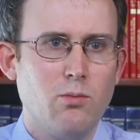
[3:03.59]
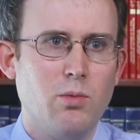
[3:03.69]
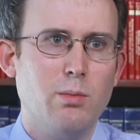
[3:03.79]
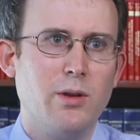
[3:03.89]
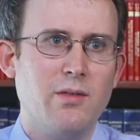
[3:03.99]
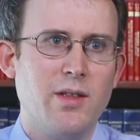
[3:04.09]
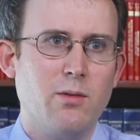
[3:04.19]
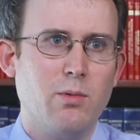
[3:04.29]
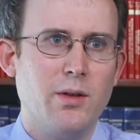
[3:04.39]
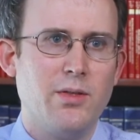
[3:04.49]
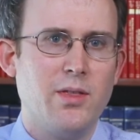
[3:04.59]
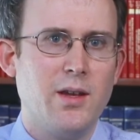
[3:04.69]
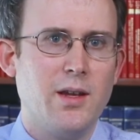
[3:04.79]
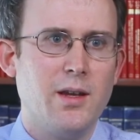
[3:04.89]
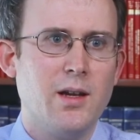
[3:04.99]
We believe that with
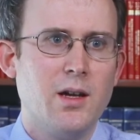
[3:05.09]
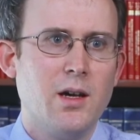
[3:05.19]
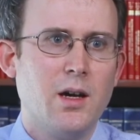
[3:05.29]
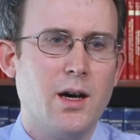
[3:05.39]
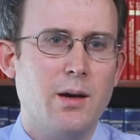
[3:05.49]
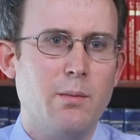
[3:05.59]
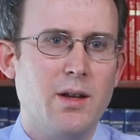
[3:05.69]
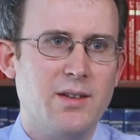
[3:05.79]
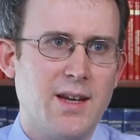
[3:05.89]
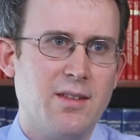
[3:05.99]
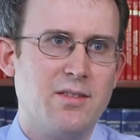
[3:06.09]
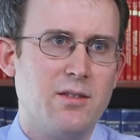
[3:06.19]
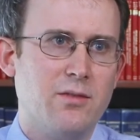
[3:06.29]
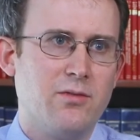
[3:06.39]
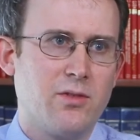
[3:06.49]
the um,
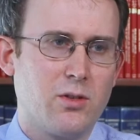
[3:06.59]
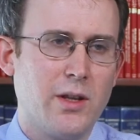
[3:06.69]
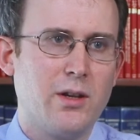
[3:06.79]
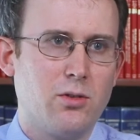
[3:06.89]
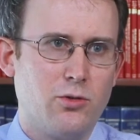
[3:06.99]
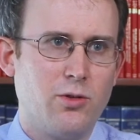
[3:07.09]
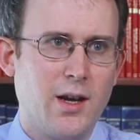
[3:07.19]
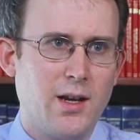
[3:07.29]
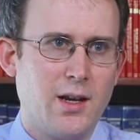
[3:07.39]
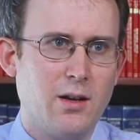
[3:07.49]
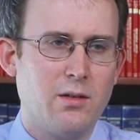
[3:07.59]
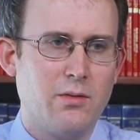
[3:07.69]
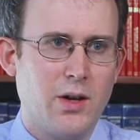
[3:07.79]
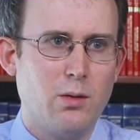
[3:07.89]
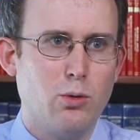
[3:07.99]
intensive clinical training
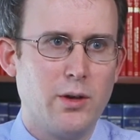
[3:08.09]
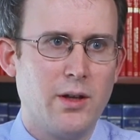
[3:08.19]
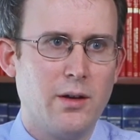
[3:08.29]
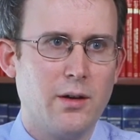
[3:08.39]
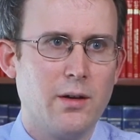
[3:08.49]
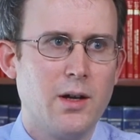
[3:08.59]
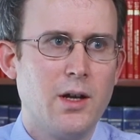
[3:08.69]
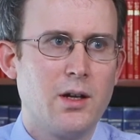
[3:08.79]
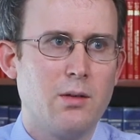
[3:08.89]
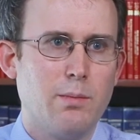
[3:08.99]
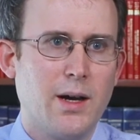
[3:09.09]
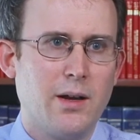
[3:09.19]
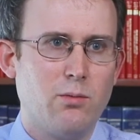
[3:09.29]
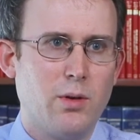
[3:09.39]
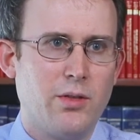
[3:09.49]
available here,
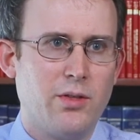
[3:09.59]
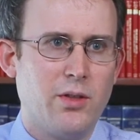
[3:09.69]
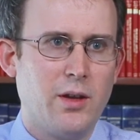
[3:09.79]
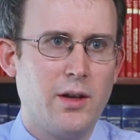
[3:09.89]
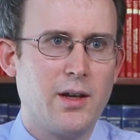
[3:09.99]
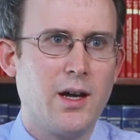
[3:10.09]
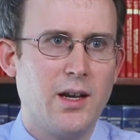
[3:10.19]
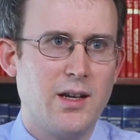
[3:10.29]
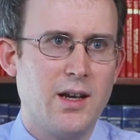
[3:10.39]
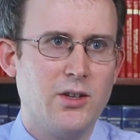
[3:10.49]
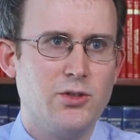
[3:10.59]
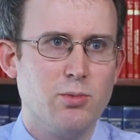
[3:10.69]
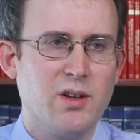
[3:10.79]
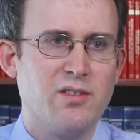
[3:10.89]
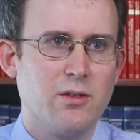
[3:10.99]
combined with the cutting edge
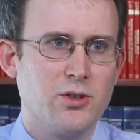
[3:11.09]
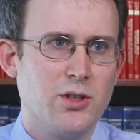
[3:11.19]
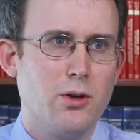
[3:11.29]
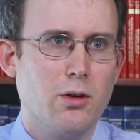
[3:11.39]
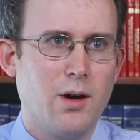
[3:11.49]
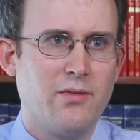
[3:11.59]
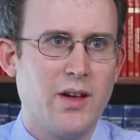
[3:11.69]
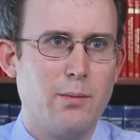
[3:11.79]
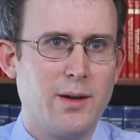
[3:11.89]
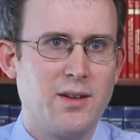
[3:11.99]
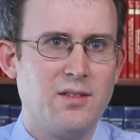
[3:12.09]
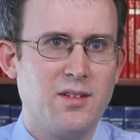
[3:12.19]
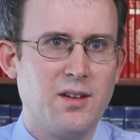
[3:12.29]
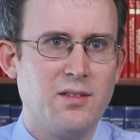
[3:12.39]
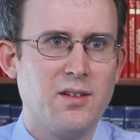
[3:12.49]
research in neuroophthalmic
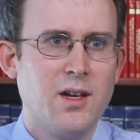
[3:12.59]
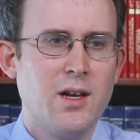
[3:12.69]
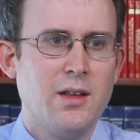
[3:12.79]
disease,